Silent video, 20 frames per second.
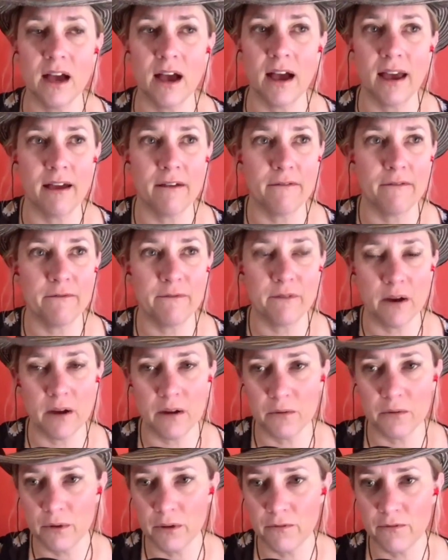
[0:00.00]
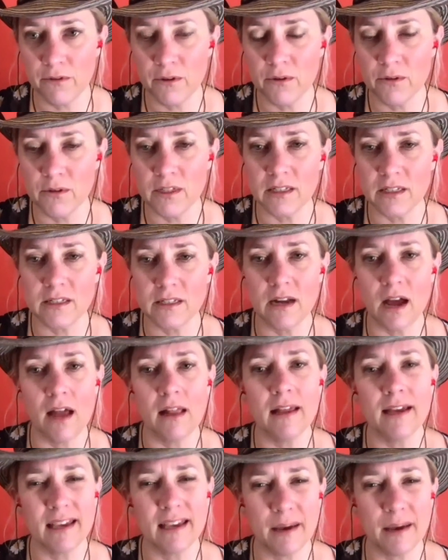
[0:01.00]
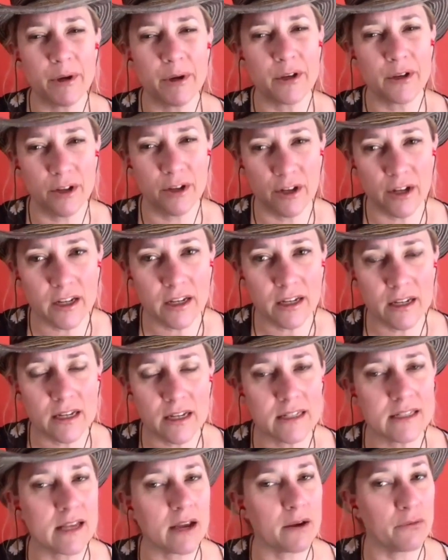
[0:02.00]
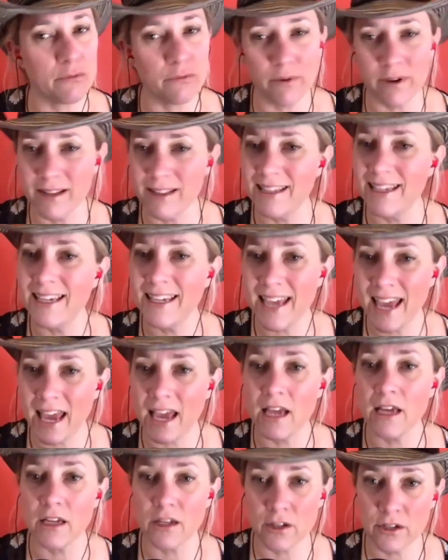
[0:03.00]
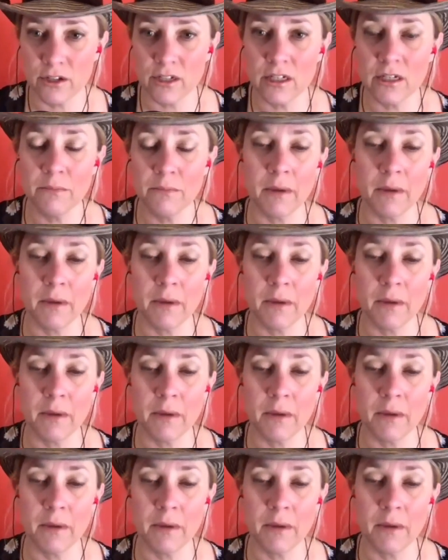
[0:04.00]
I have fun with foods. It's not like I'm a cook, because I really can't cook.